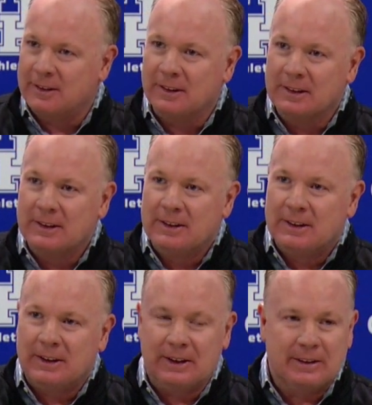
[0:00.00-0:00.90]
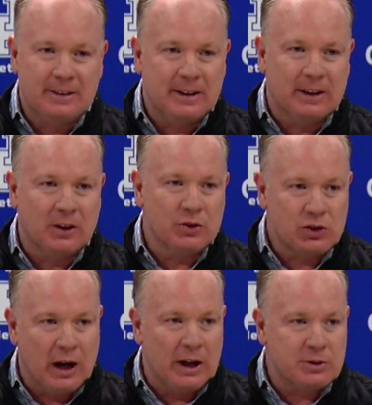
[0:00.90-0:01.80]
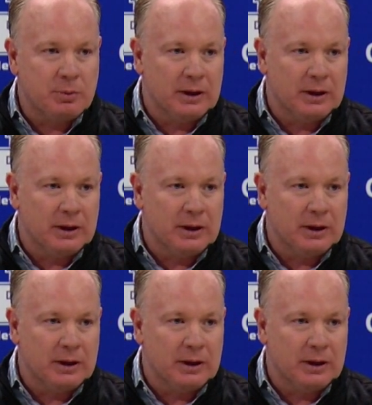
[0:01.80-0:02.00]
and take those shots.